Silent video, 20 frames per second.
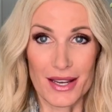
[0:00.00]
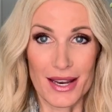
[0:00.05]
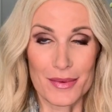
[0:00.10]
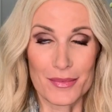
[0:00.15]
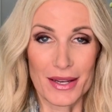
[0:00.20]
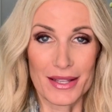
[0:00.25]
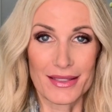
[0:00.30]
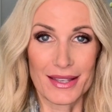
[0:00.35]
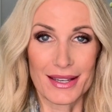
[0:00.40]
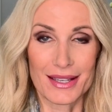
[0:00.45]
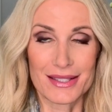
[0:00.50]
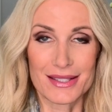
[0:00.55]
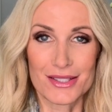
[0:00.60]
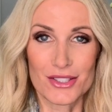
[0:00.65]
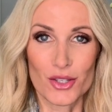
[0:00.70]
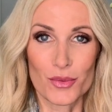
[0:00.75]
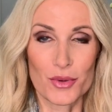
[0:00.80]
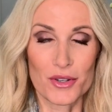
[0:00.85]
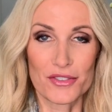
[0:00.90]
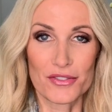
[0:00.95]
time. I think
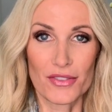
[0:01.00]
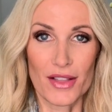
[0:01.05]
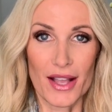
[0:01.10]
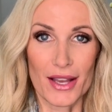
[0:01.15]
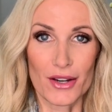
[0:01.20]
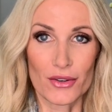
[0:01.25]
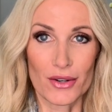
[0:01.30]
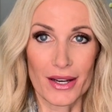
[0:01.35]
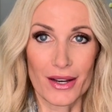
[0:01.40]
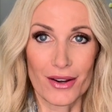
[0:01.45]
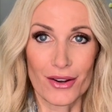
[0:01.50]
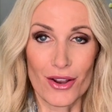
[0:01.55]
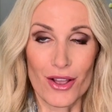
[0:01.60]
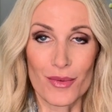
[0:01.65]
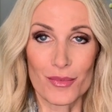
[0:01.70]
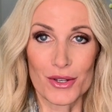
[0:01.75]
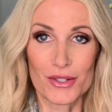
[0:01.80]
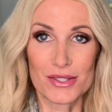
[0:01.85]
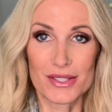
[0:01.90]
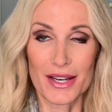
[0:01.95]
it's super flattering on
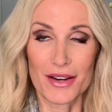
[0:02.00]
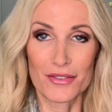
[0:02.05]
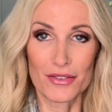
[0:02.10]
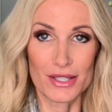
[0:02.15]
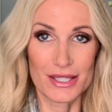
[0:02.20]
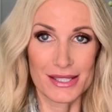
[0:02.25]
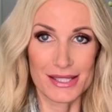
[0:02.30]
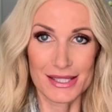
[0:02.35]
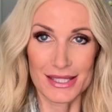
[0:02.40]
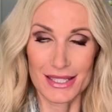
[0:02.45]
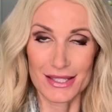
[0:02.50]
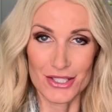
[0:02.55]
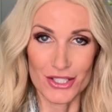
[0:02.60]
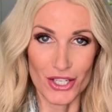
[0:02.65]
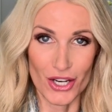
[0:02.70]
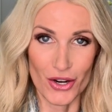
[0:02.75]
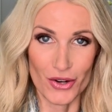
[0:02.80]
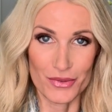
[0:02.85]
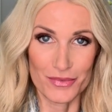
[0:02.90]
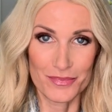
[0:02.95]
almost every skin
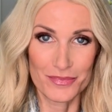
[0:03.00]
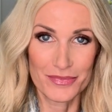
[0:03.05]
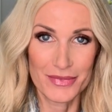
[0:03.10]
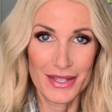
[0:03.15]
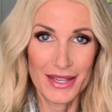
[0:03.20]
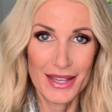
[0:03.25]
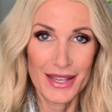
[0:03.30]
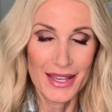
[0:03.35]
tone.